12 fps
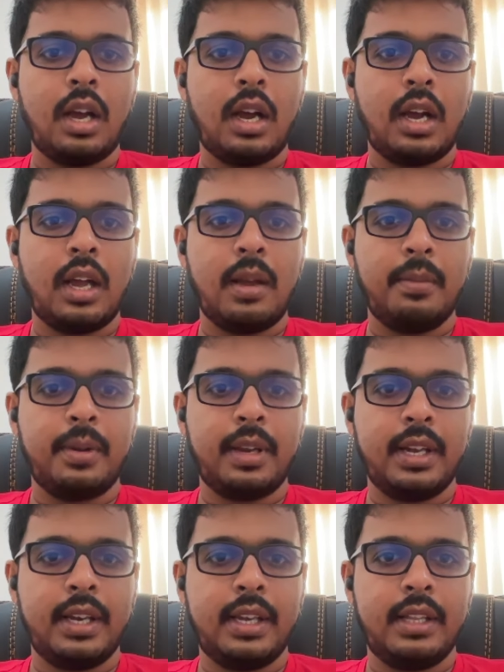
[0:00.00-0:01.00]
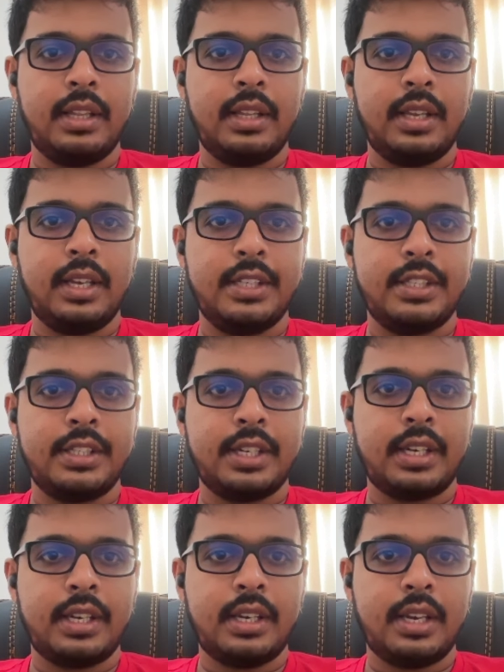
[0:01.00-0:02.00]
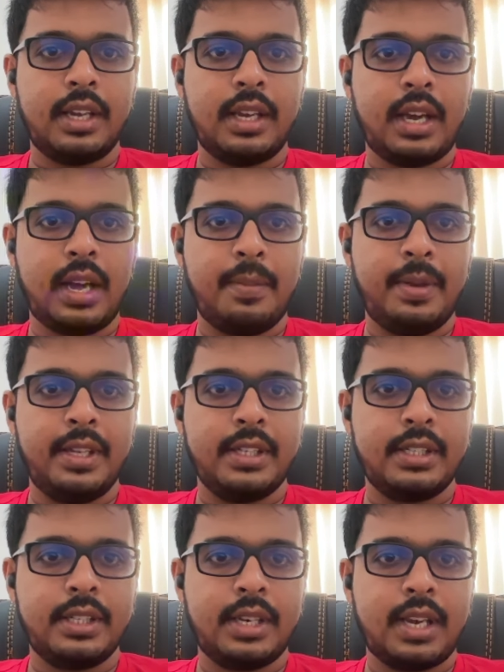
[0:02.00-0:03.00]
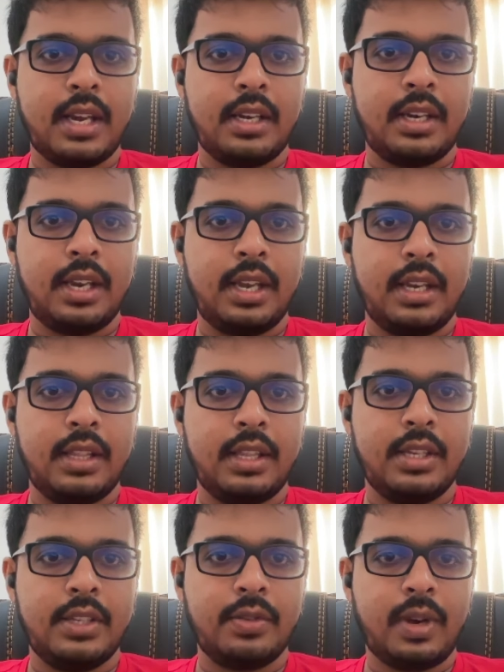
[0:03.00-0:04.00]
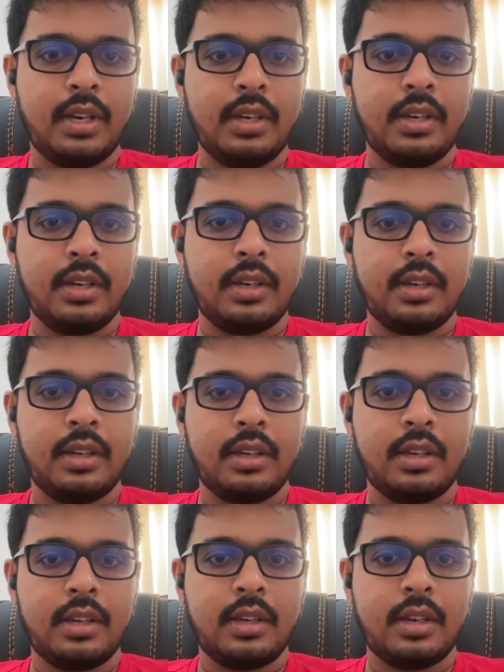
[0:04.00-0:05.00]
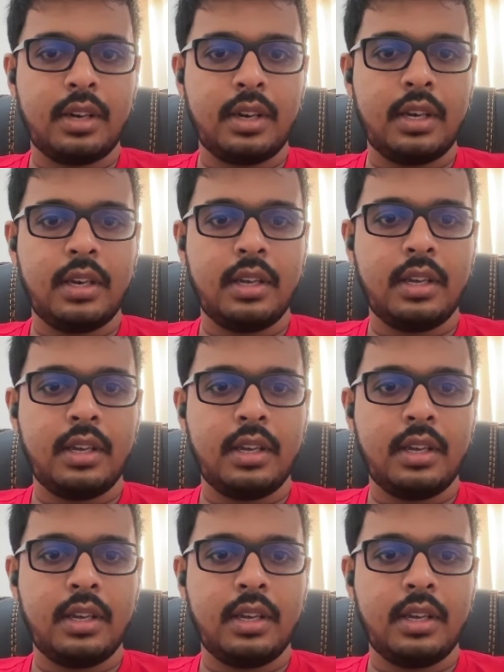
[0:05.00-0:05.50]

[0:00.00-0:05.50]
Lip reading: I am creating I am instantiate this one, right?